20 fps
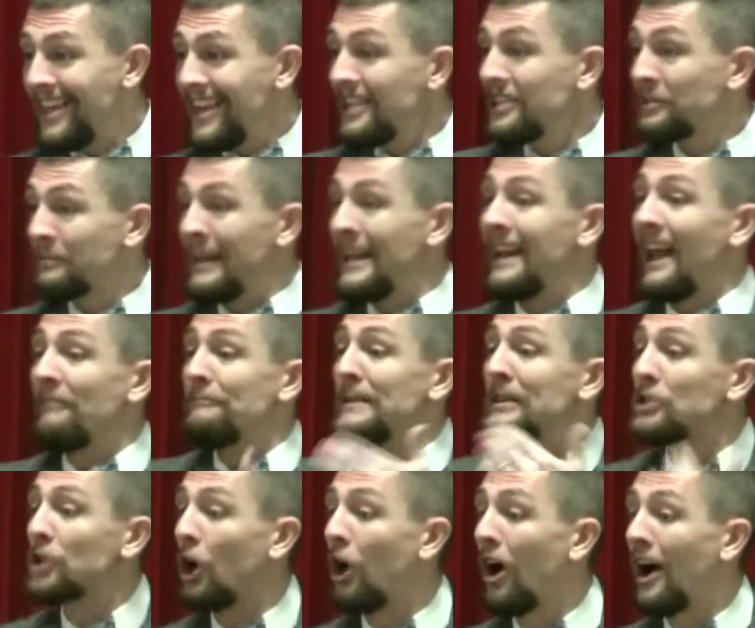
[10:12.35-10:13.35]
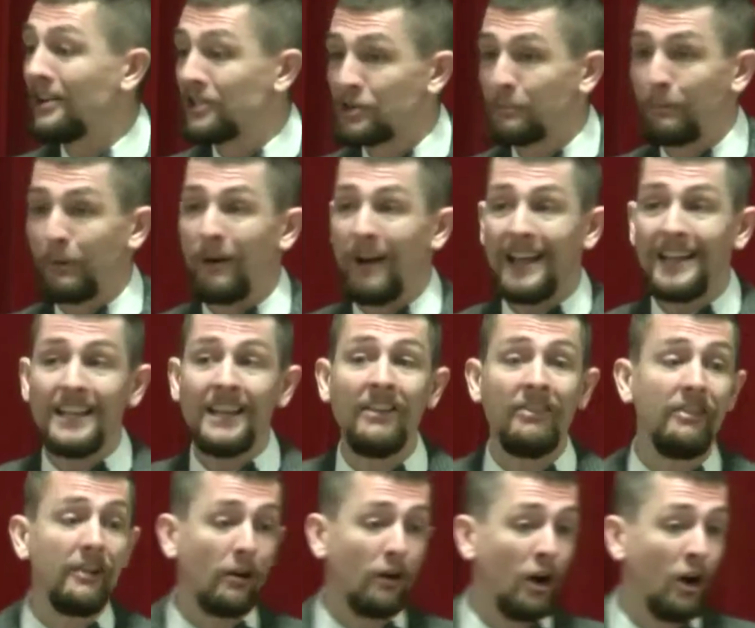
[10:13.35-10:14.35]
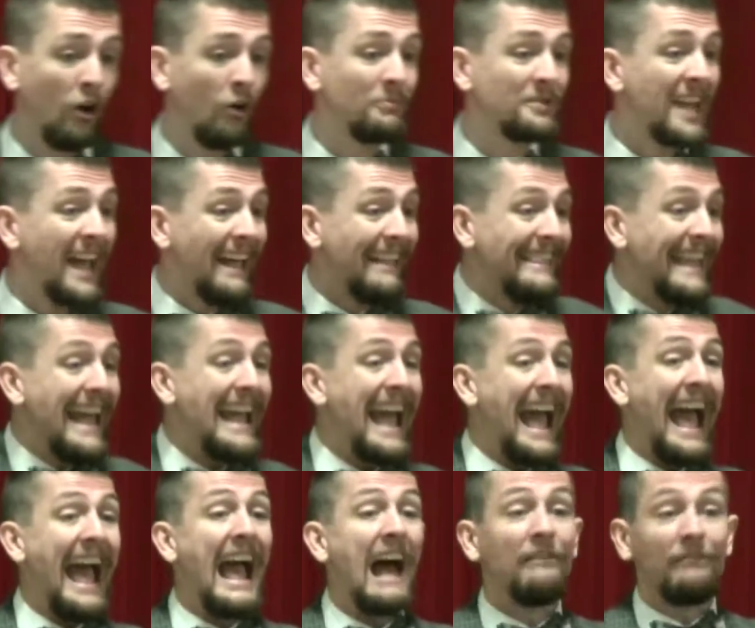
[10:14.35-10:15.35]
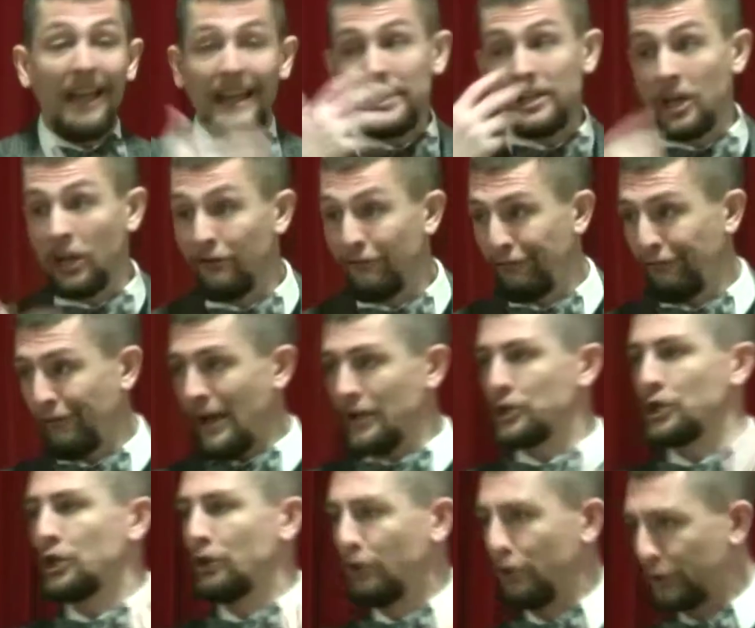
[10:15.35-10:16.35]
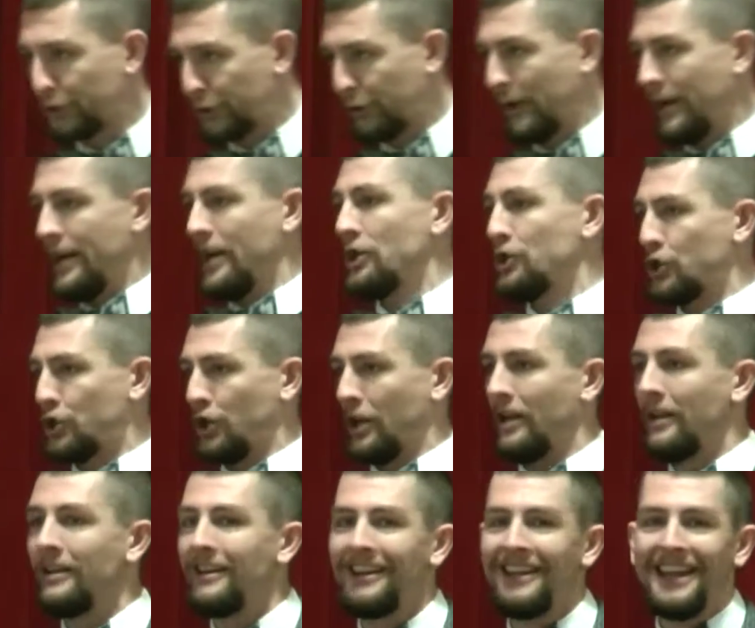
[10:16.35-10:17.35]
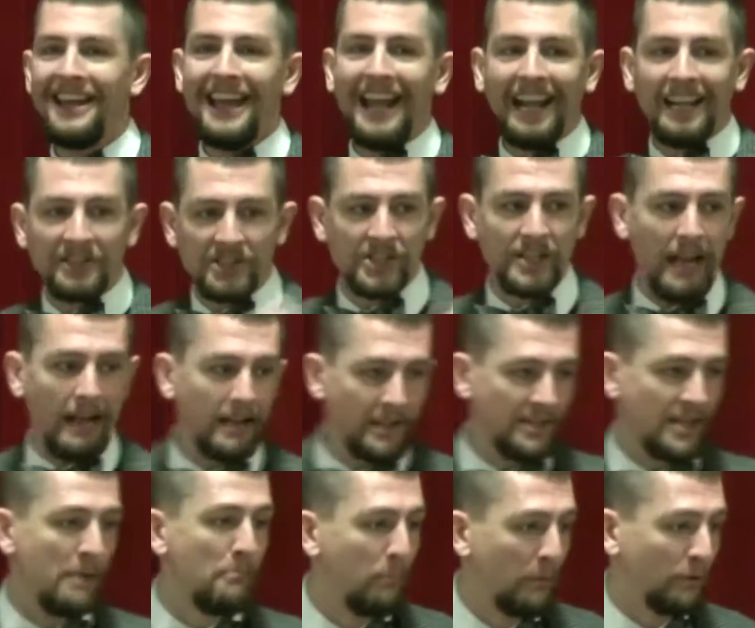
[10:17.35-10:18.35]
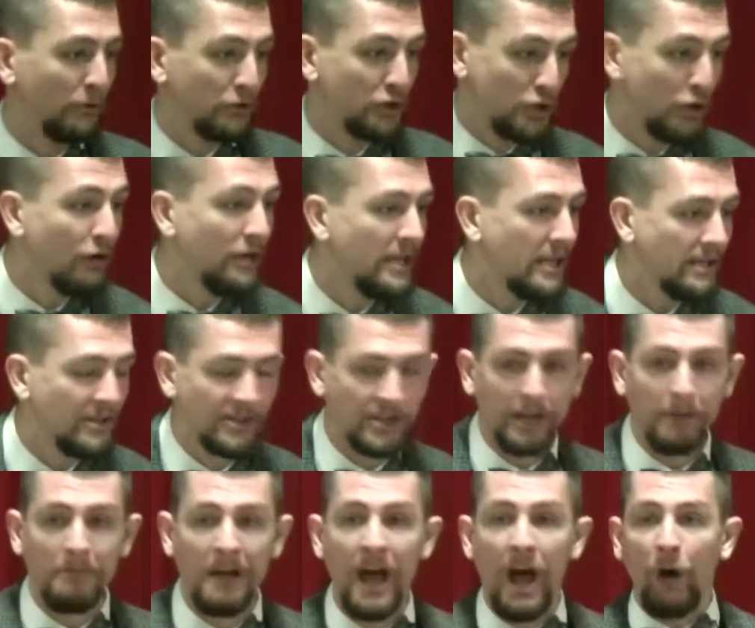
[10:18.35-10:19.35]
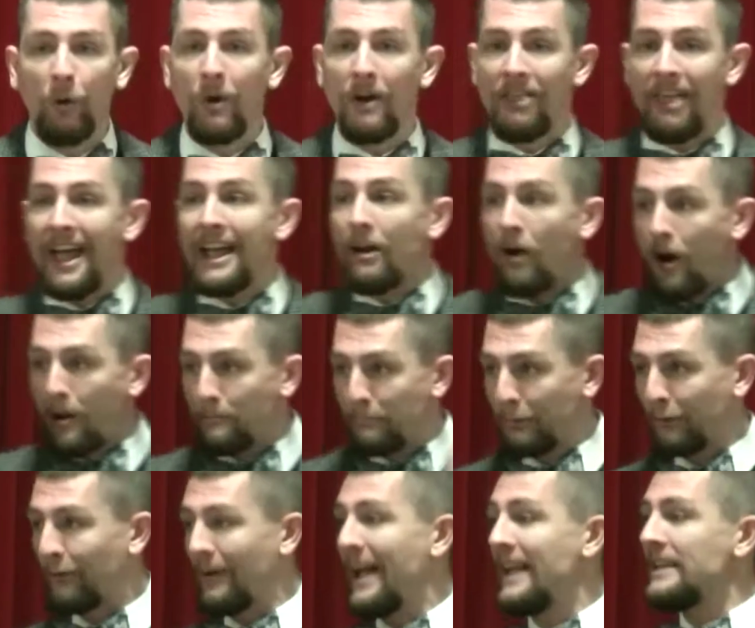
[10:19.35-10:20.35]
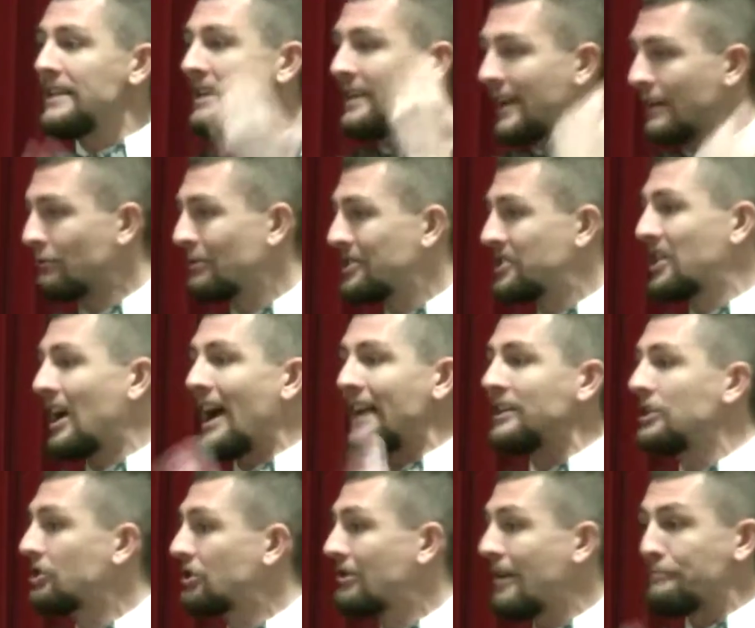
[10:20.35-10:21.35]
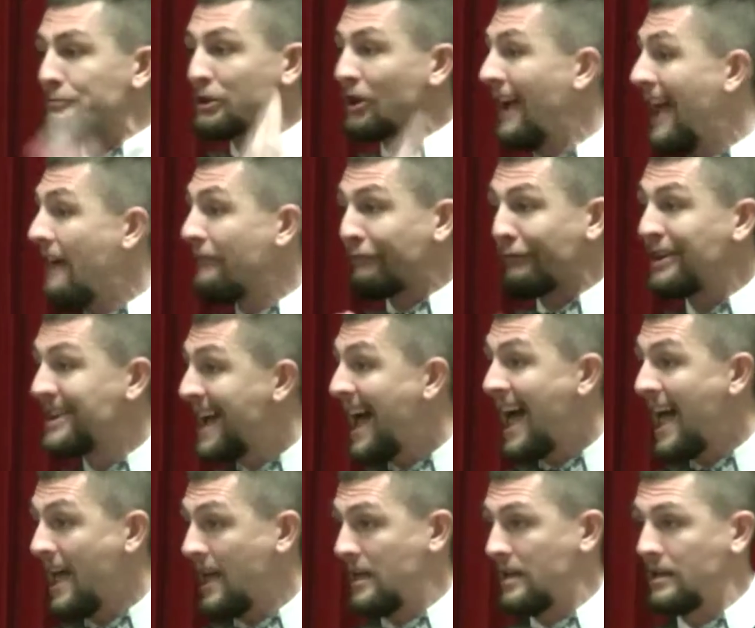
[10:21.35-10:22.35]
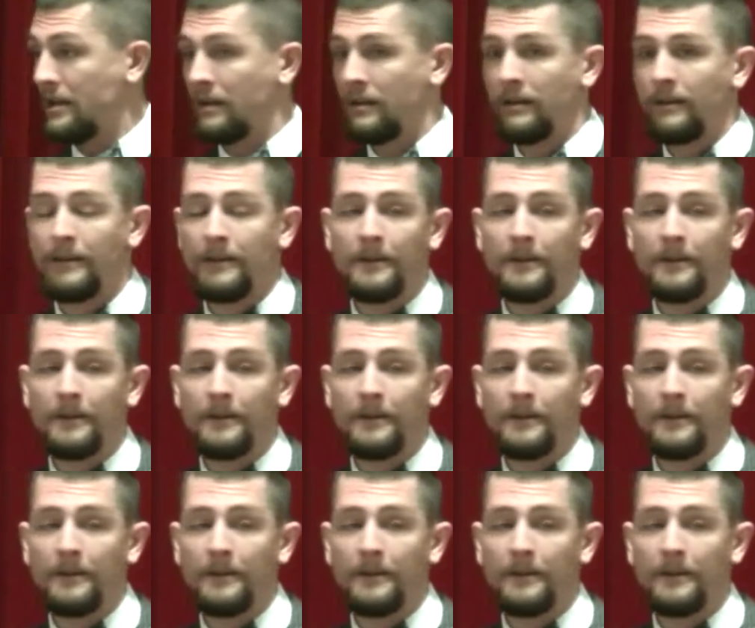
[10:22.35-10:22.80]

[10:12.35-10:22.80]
These men have been taught to pray in their homes. They have a confessional tradition in Second Temple Judaism where they are praying and reciting scripture every day.